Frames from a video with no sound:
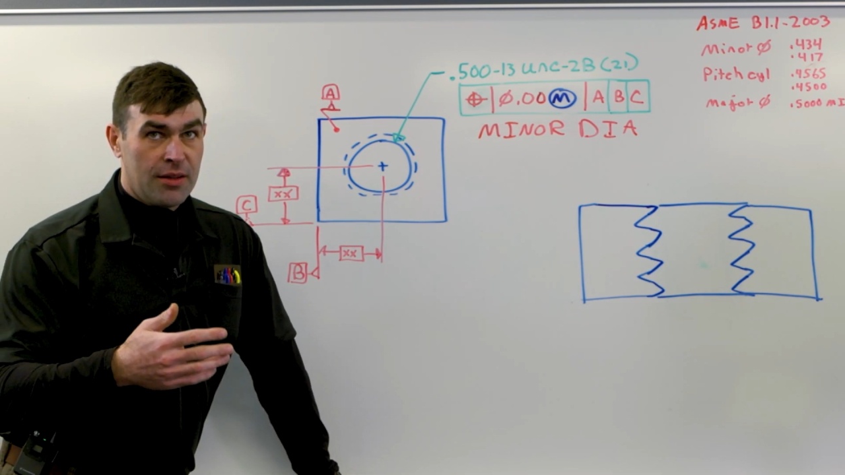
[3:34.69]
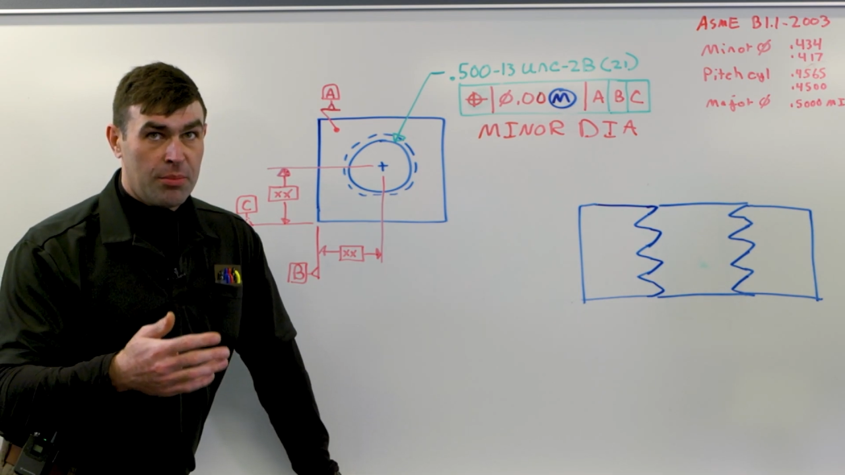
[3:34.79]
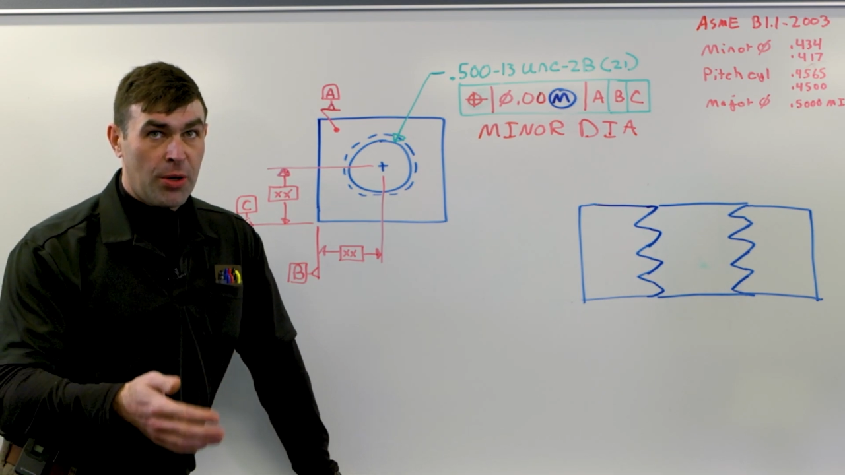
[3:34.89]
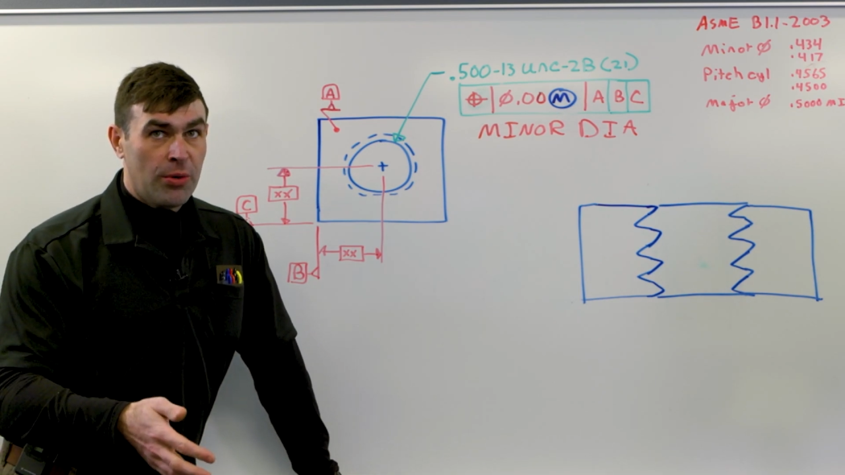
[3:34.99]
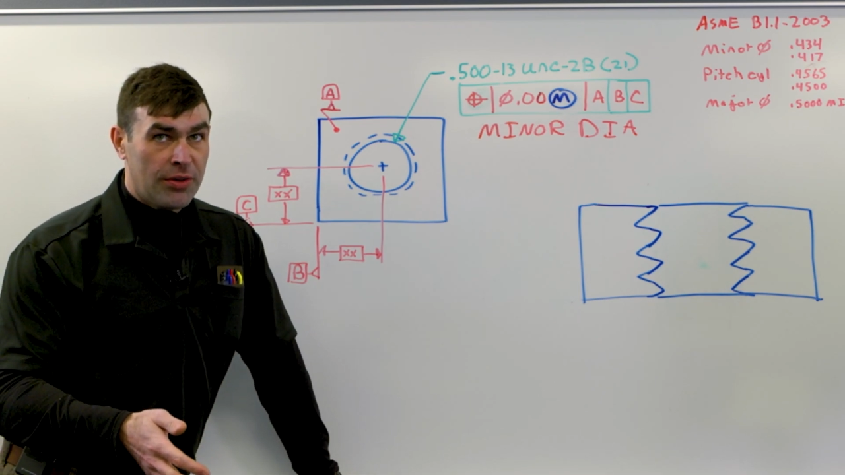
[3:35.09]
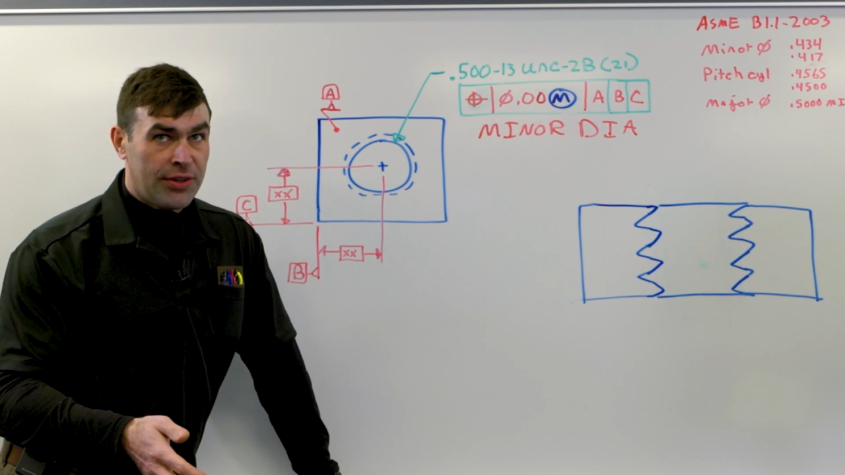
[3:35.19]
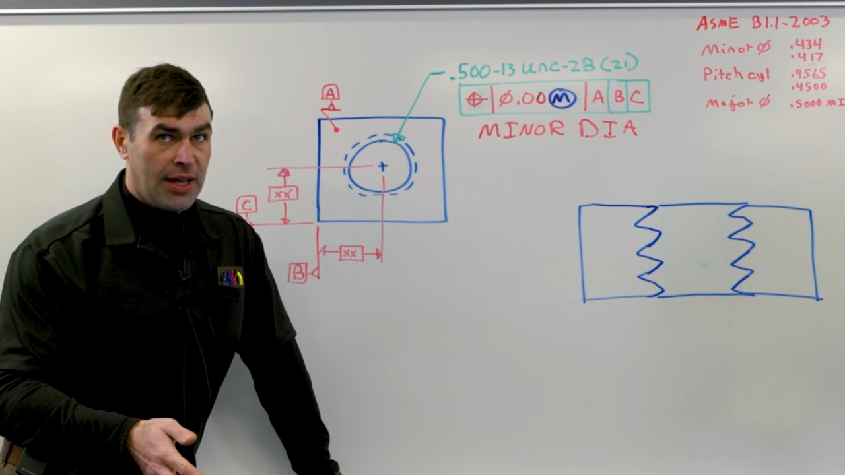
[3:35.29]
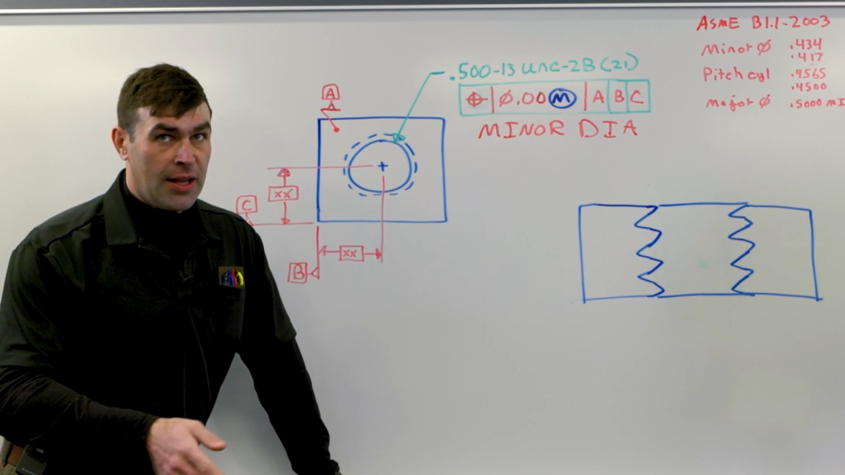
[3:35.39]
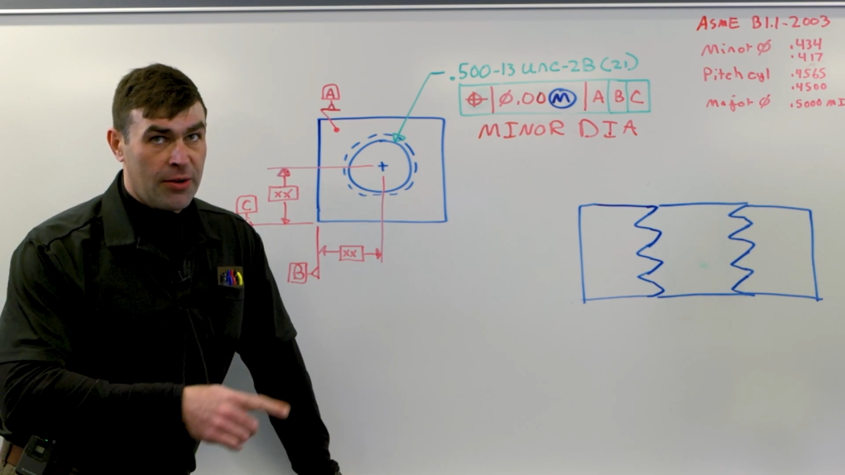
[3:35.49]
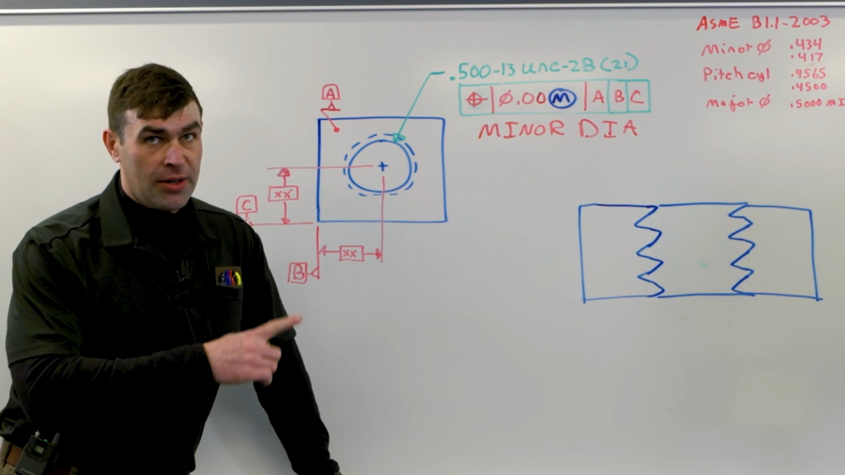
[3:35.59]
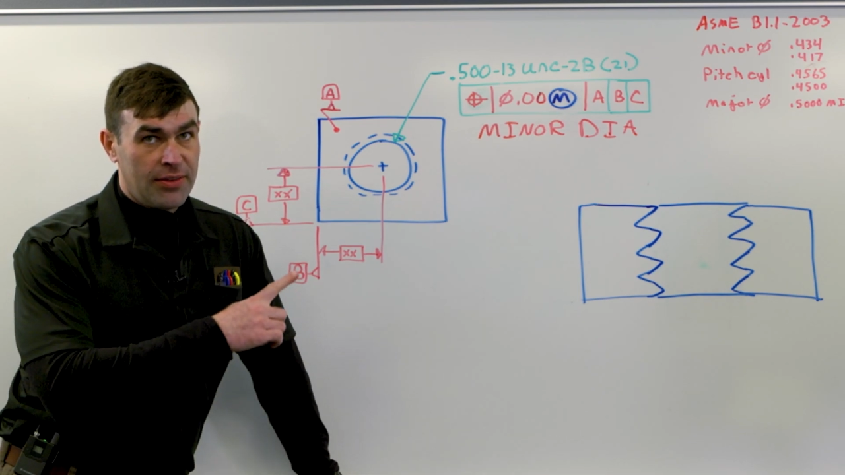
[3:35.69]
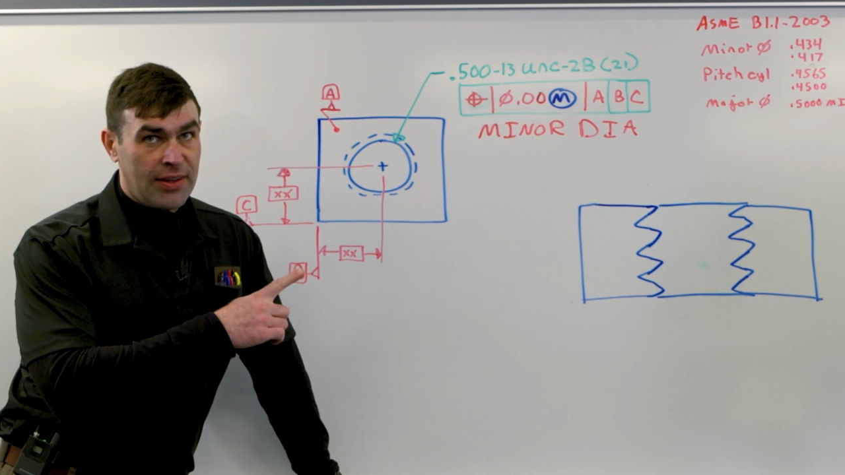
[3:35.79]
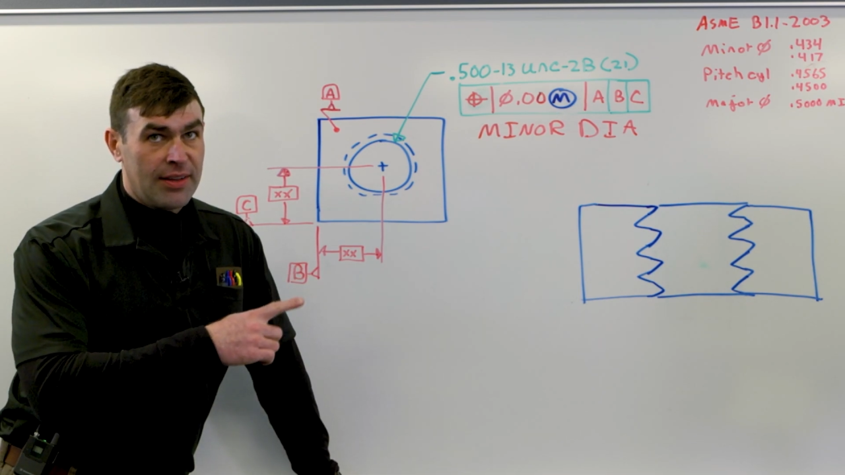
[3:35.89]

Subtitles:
the bonus tolerance